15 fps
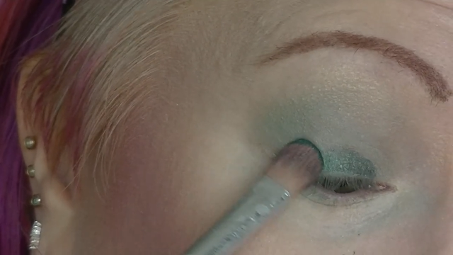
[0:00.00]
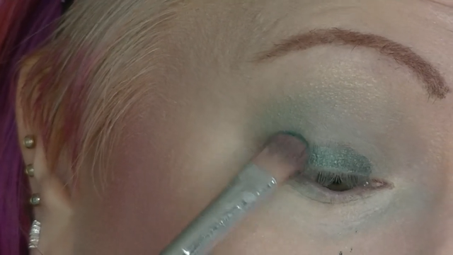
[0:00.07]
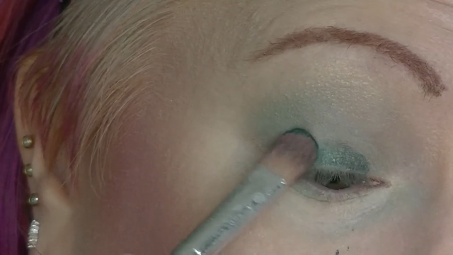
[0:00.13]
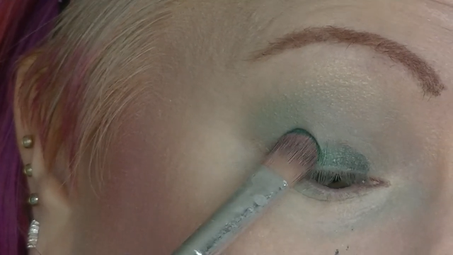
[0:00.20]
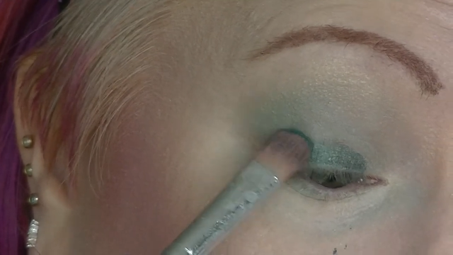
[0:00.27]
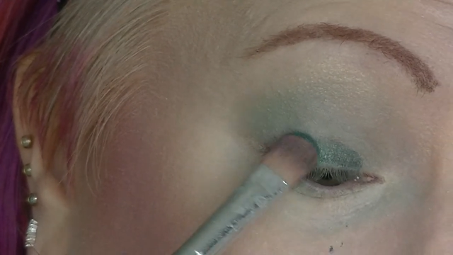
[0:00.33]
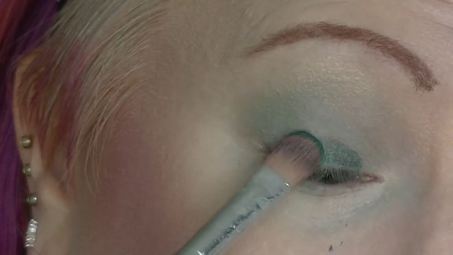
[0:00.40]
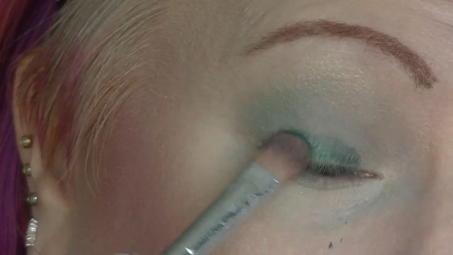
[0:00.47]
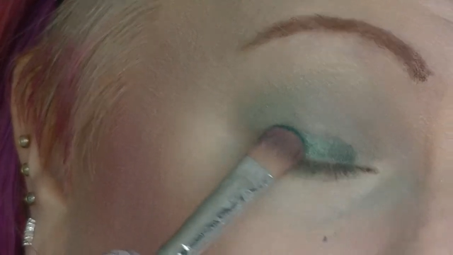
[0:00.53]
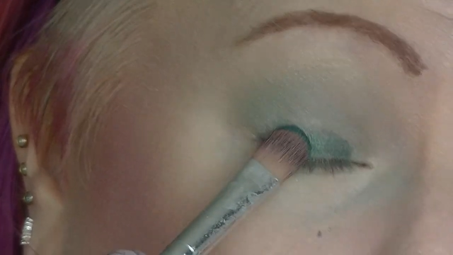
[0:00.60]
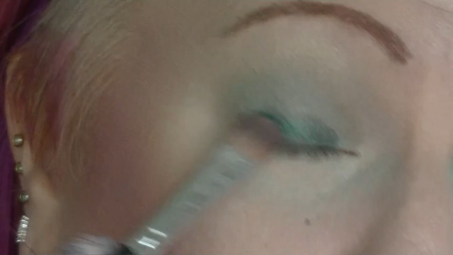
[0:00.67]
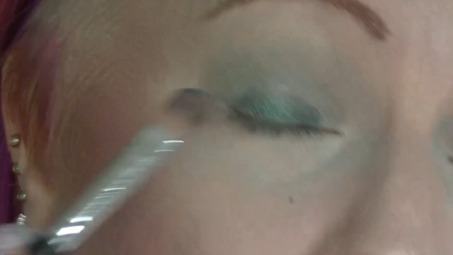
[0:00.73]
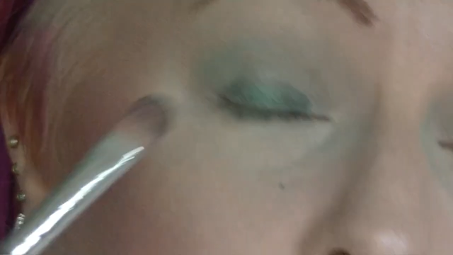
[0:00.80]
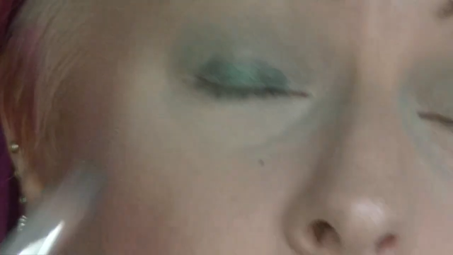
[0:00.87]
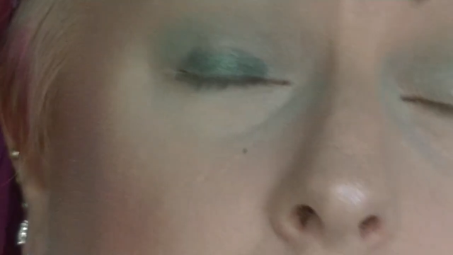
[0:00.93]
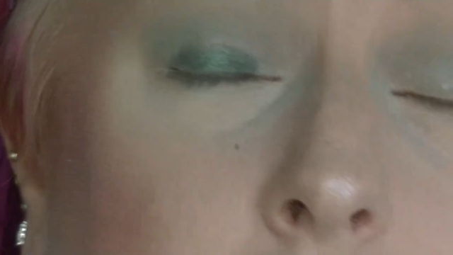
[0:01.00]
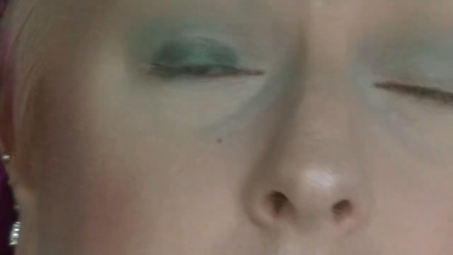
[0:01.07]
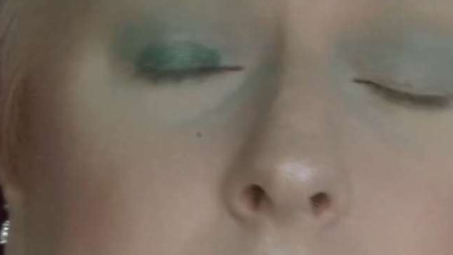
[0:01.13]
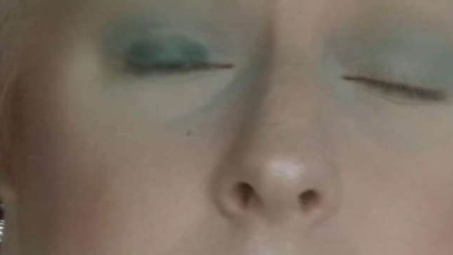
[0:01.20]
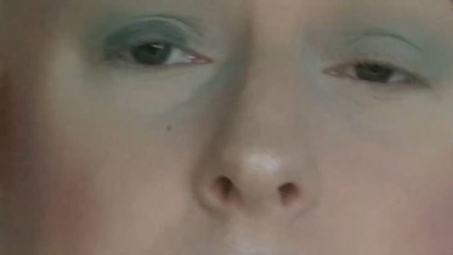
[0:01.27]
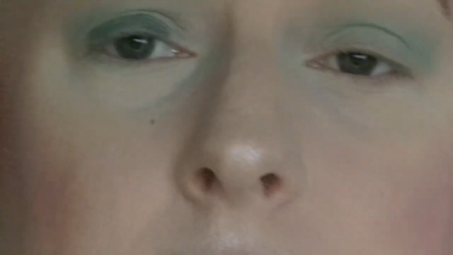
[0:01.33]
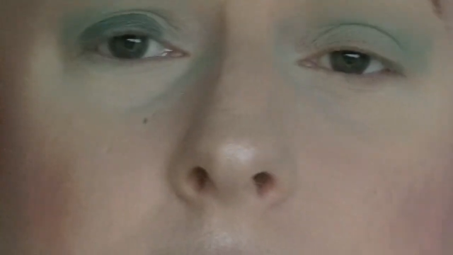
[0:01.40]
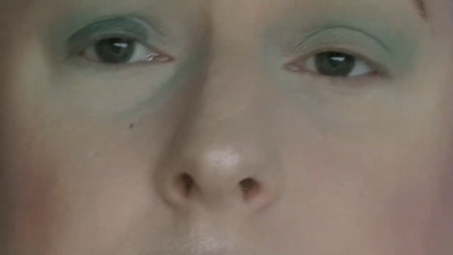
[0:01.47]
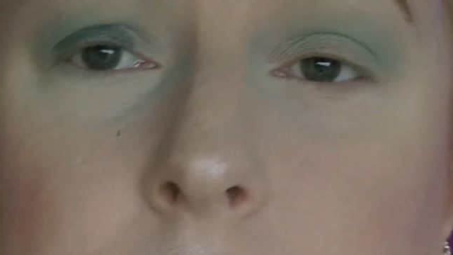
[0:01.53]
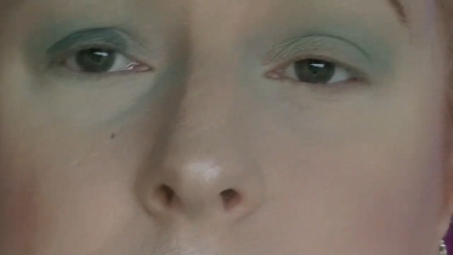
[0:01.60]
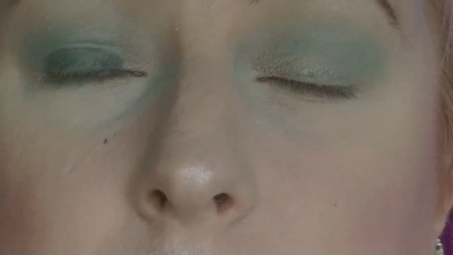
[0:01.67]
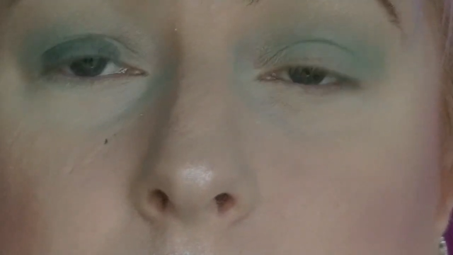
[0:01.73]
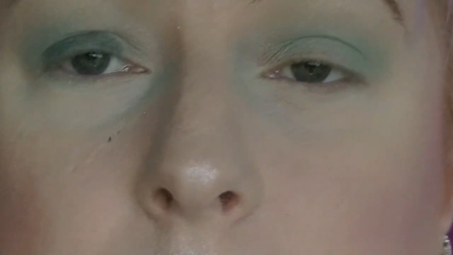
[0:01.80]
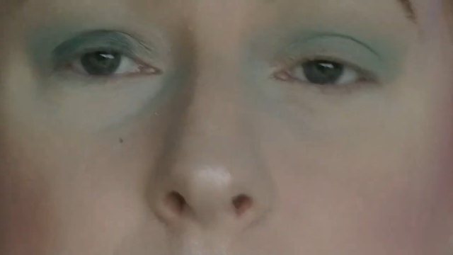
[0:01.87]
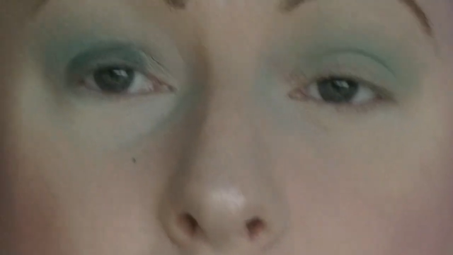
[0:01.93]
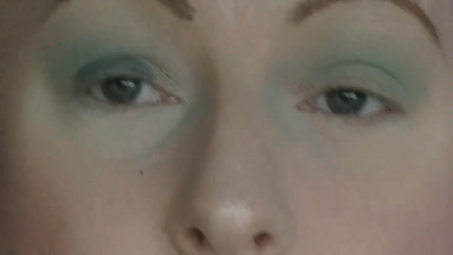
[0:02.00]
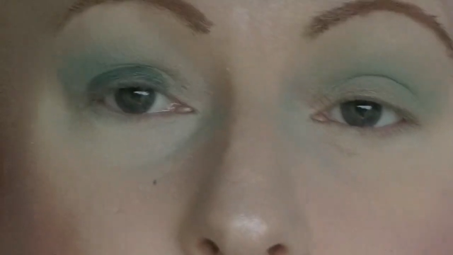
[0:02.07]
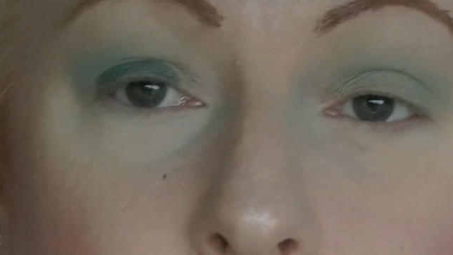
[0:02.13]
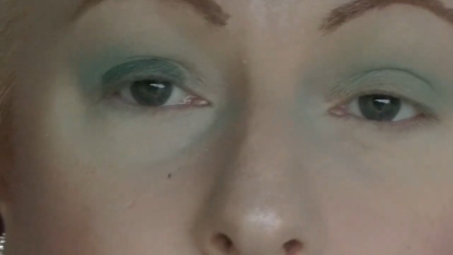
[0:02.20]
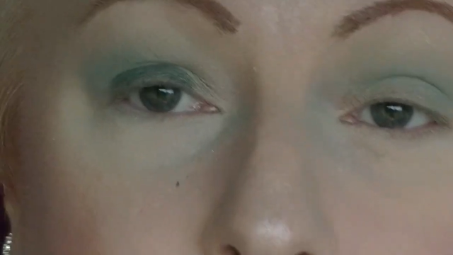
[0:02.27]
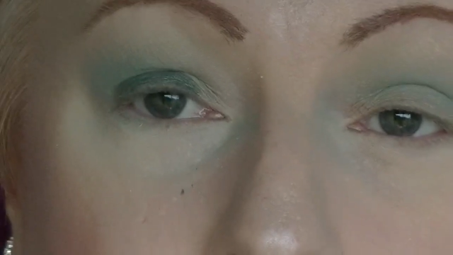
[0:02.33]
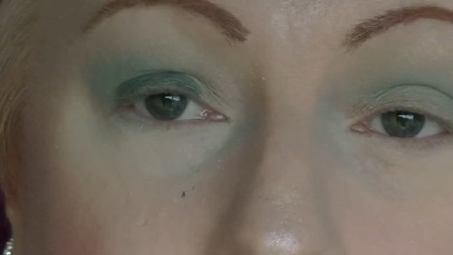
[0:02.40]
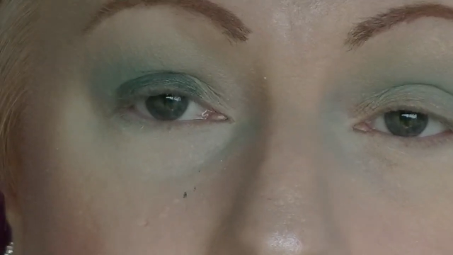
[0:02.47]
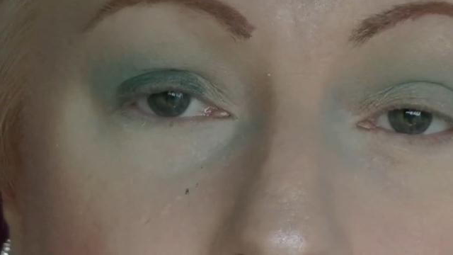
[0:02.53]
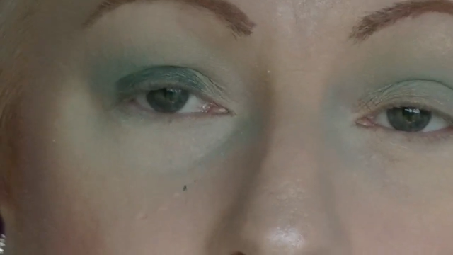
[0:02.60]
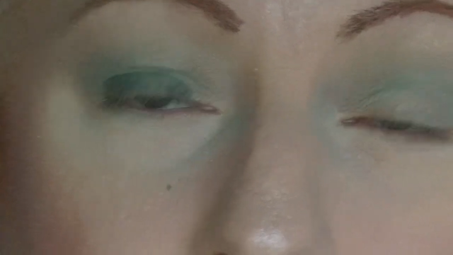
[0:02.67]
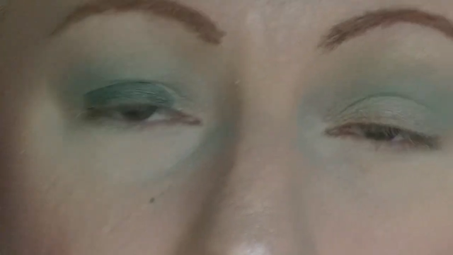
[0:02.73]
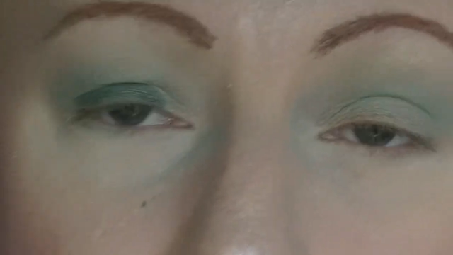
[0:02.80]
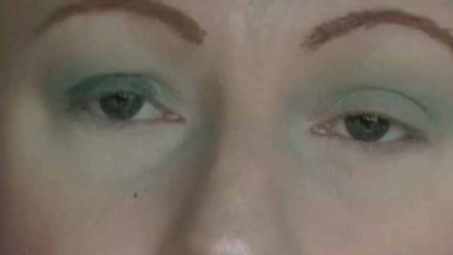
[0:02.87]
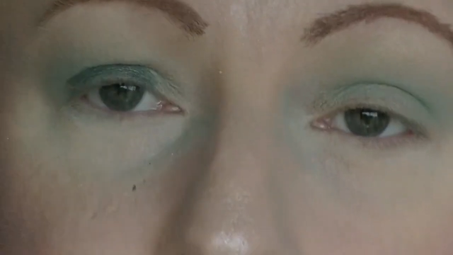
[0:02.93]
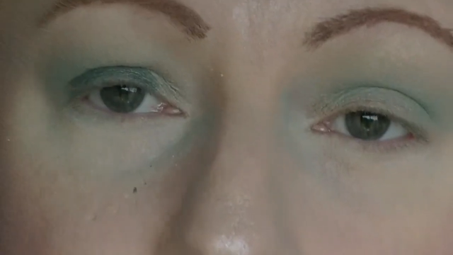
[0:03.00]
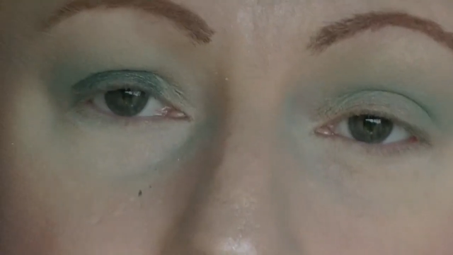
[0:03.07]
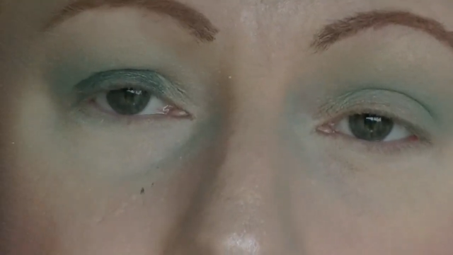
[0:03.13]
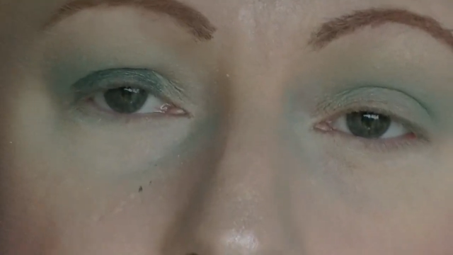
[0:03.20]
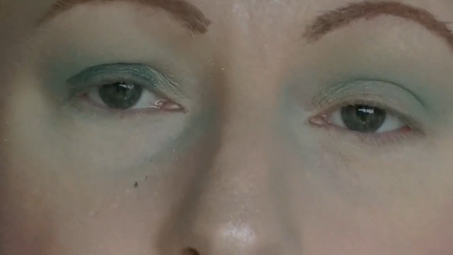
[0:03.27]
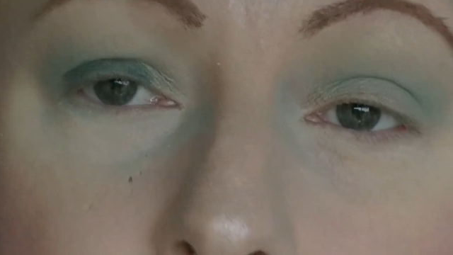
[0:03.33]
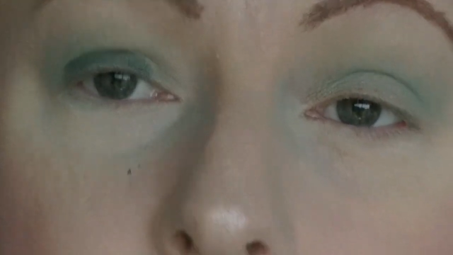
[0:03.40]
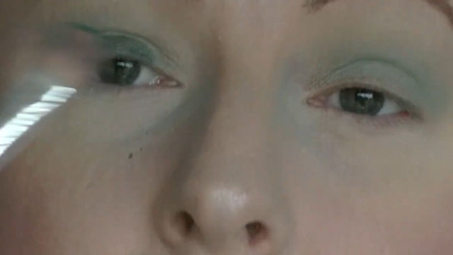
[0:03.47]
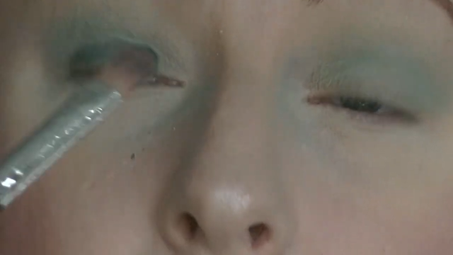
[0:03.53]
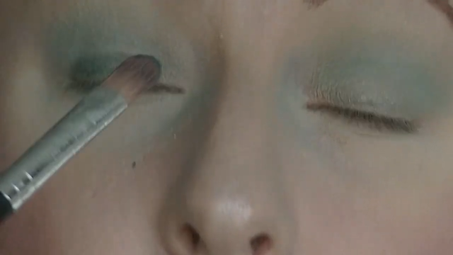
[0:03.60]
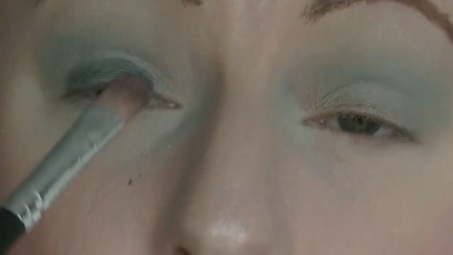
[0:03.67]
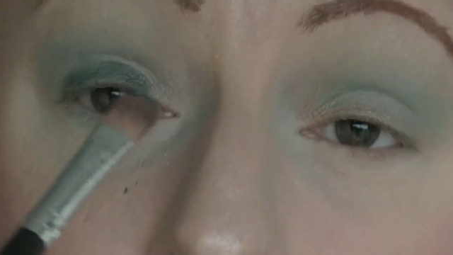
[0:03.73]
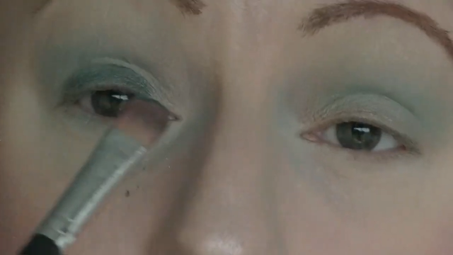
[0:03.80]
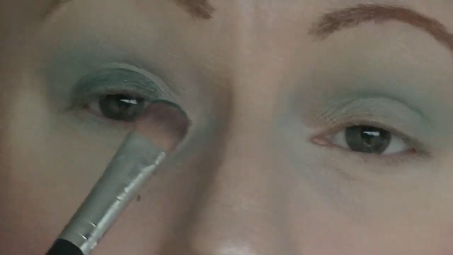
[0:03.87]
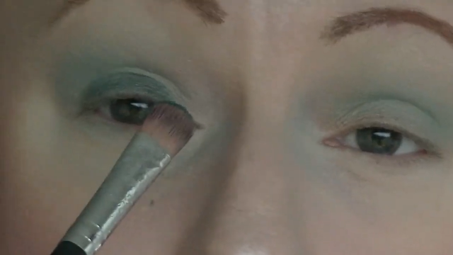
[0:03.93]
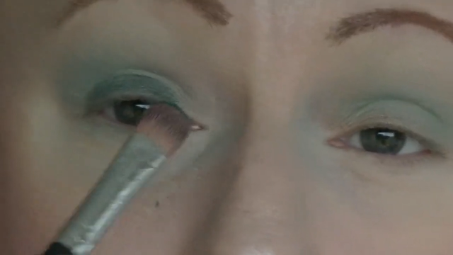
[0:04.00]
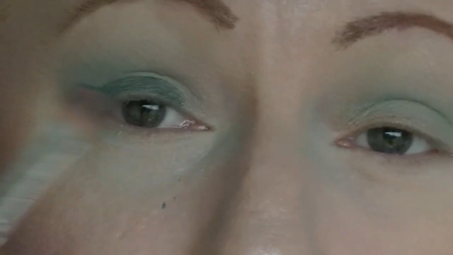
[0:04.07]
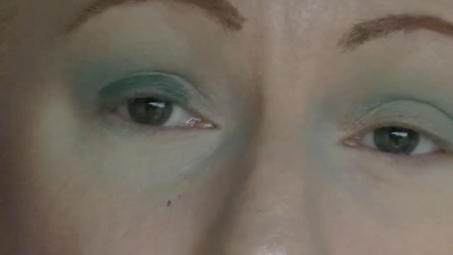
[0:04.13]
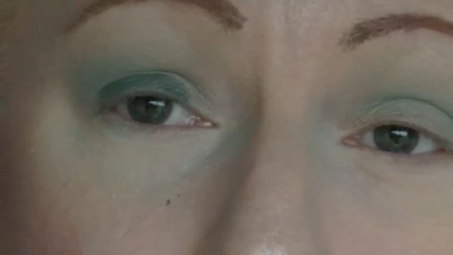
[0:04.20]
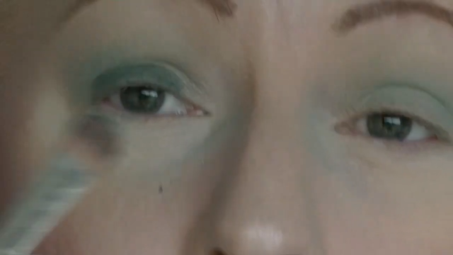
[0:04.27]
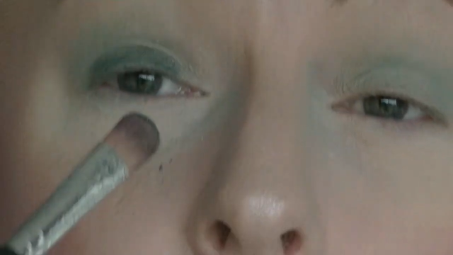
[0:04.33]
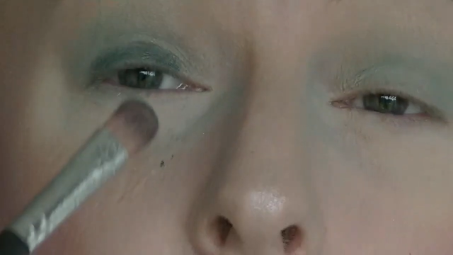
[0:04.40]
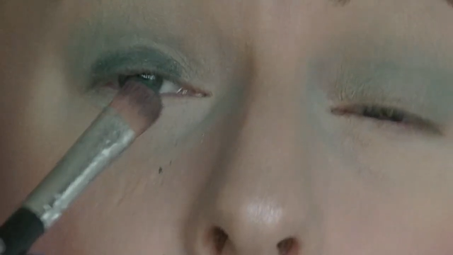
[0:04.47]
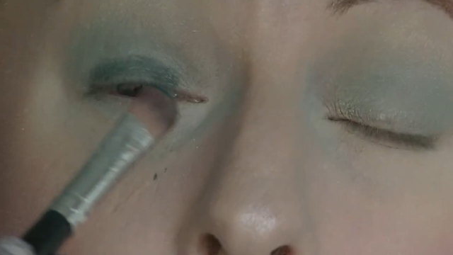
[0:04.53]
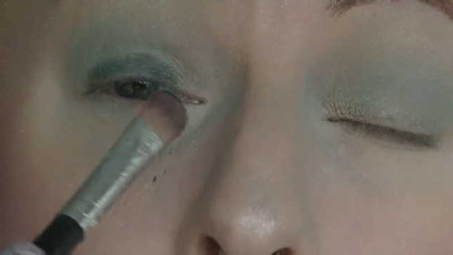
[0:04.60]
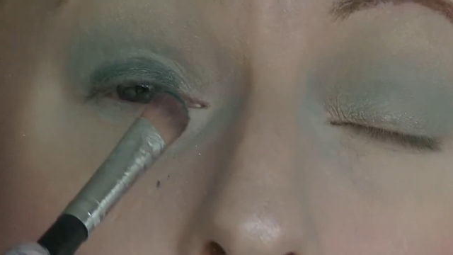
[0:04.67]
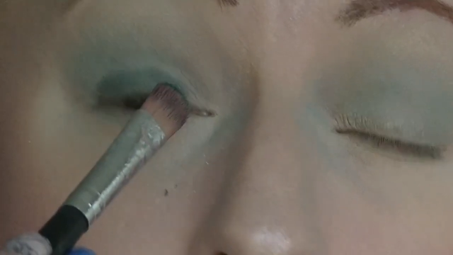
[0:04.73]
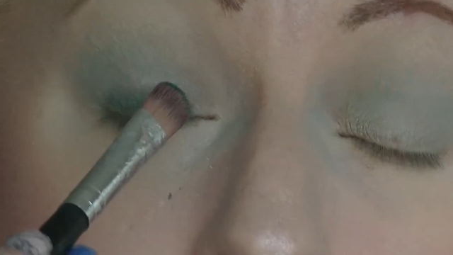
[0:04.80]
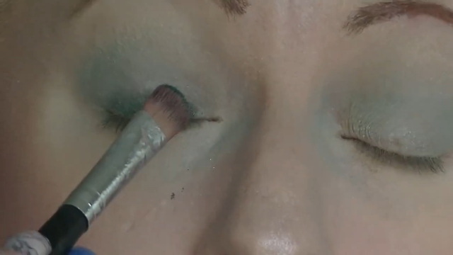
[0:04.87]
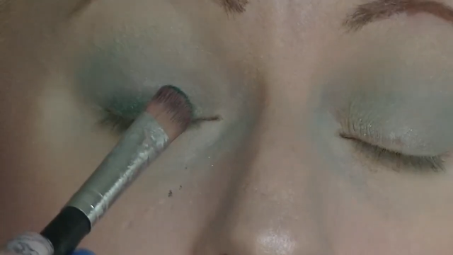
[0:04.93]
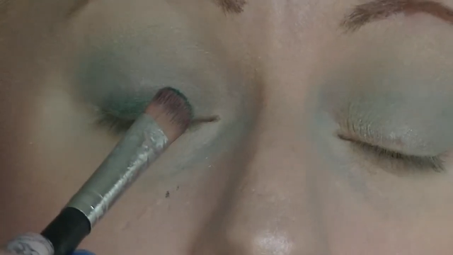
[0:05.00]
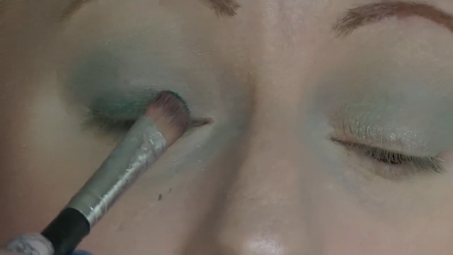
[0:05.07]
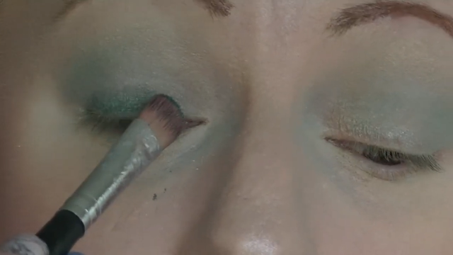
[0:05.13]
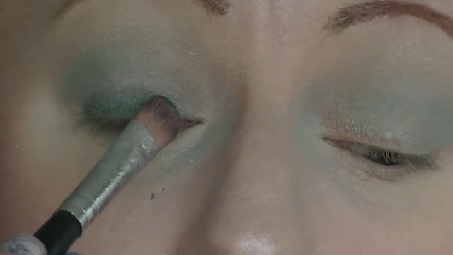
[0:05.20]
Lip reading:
(no speaker visible)